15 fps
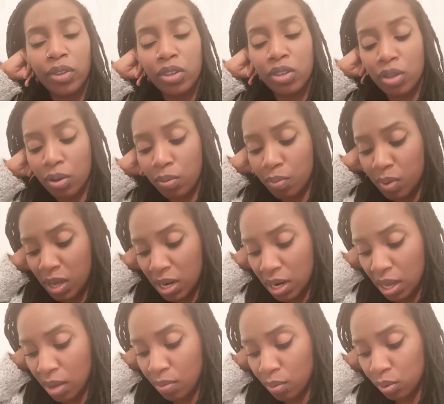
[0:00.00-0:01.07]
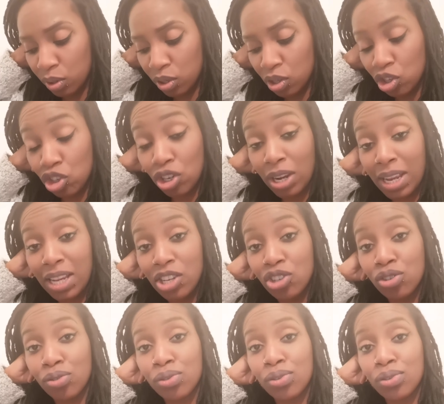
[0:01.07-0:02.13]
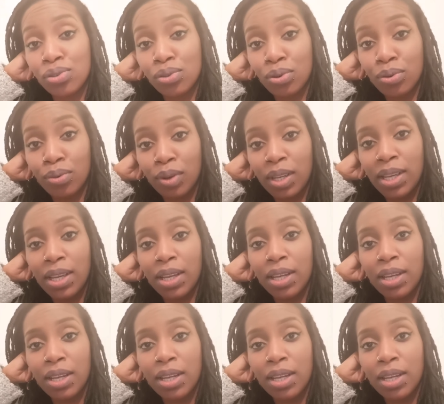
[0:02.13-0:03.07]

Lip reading: So being able to change your story,